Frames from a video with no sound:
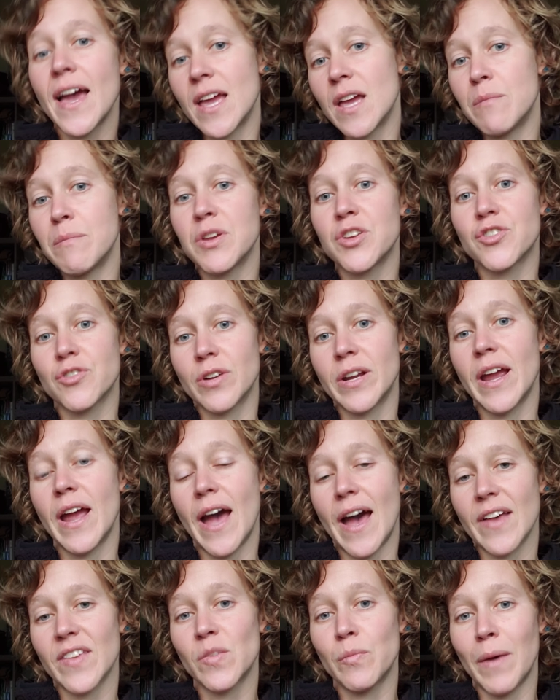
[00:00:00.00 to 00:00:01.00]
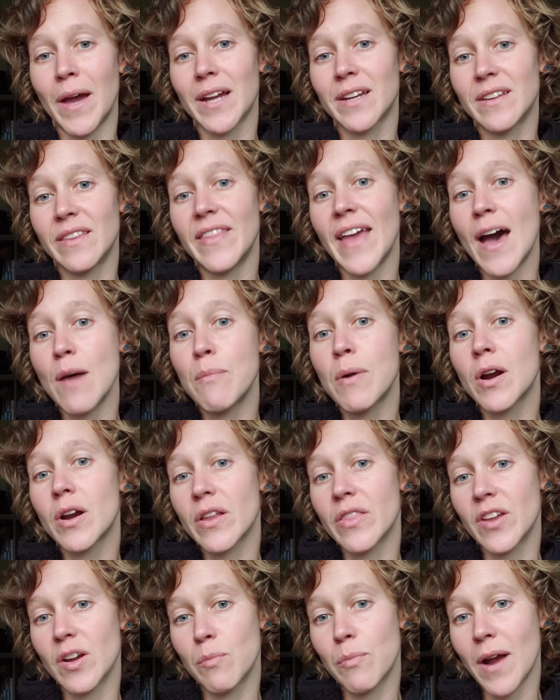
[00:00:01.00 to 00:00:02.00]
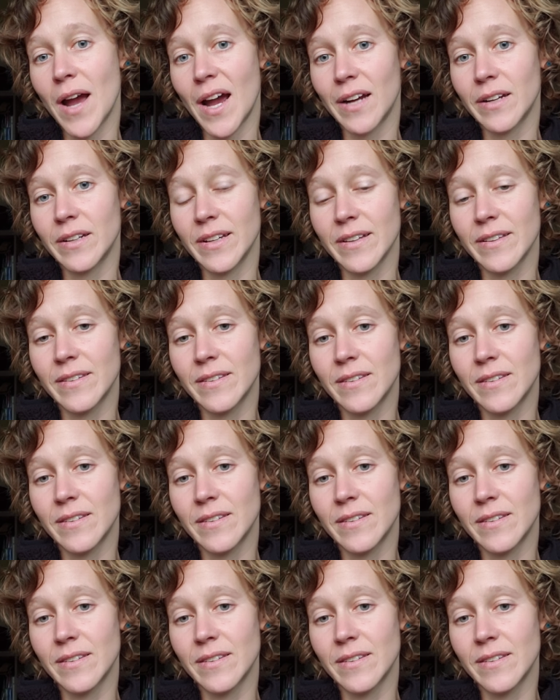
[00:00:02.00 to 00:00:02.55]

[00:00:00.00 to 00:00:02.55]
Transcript: imagery aspect and that part of their practice.